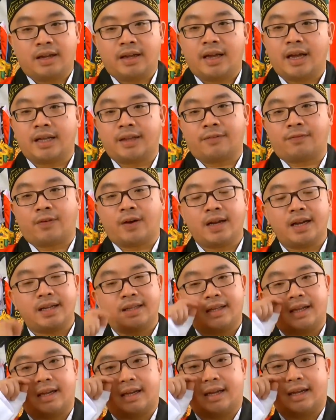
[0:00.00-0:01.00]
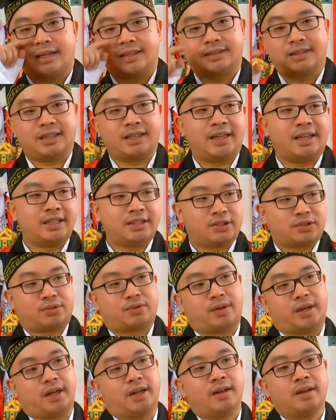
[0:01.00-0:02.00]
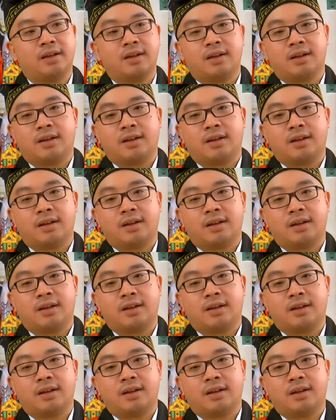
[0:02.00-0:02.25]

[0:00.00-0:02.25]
And the funny thing is, in history,